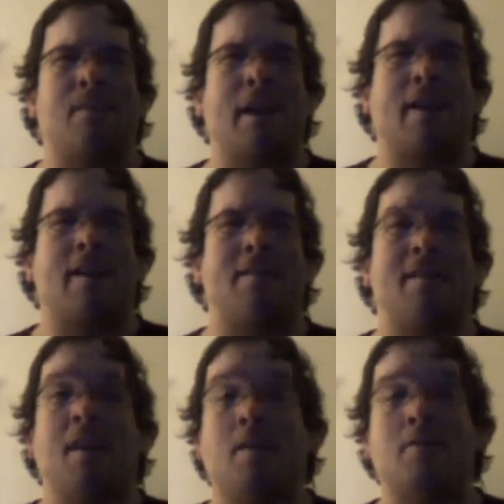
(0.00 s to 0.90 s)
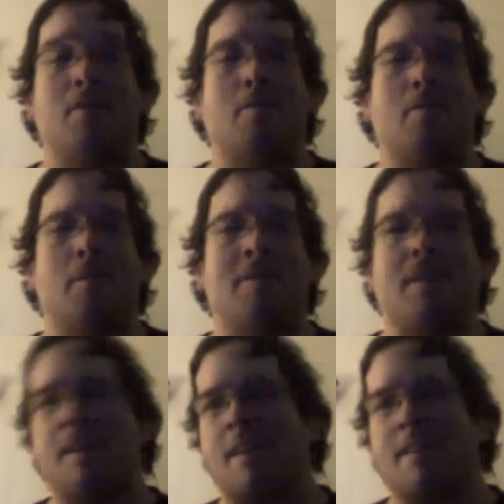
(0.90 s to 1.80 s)
Paris, which I will be
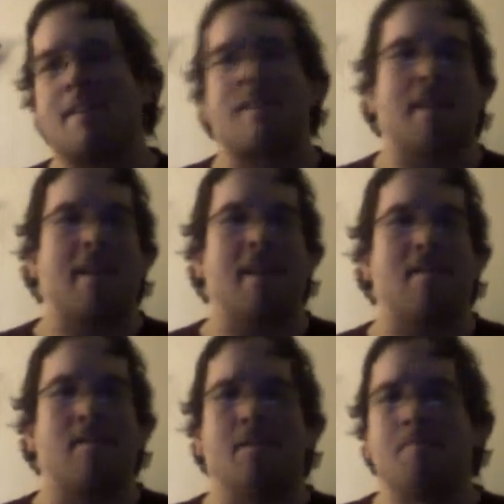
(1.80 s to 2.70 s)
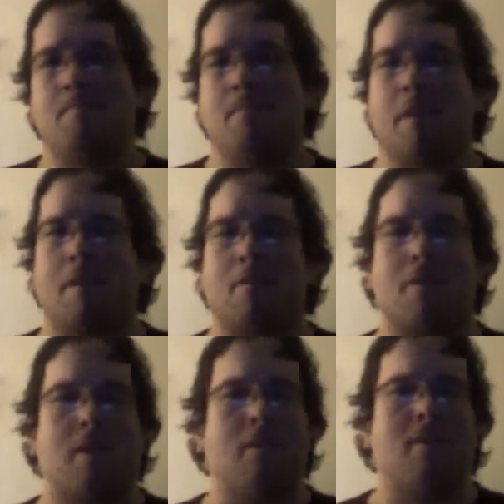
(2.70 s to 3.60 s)
seeing because it's Clint Eastwood. I didn't
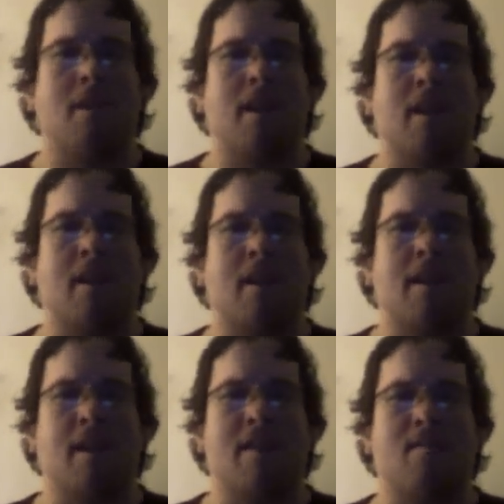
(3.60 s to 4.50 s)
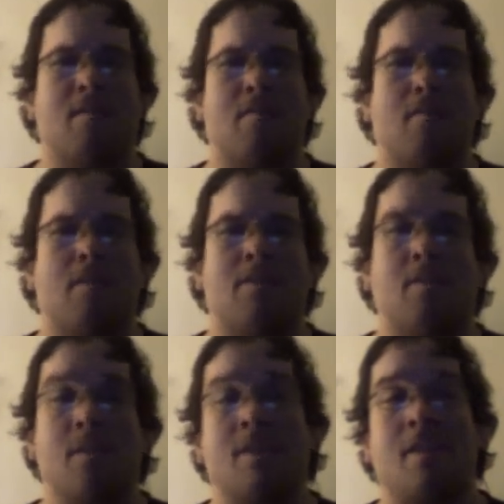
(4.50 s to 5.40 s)
usually go see any Clint Eastwood movies.
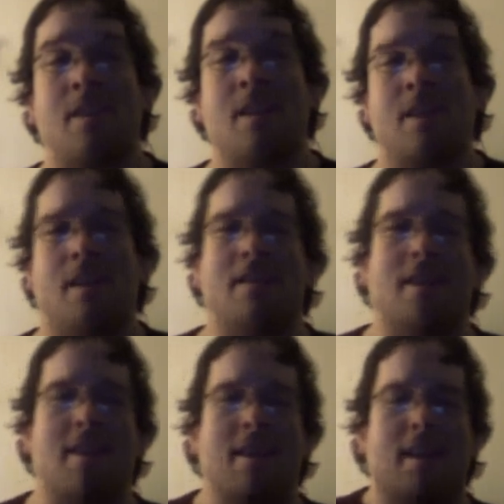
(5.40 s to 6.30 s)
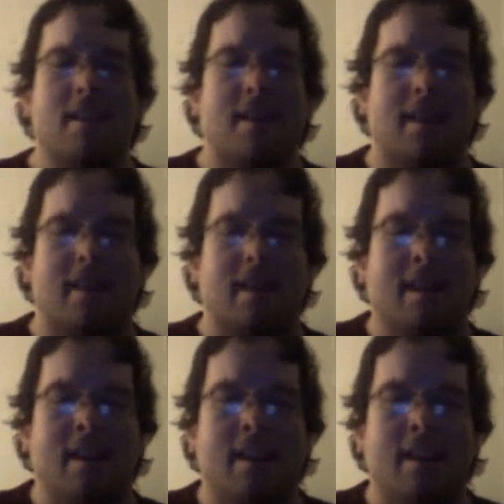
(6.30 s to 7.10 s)
So until then, I'll talk to you guys later.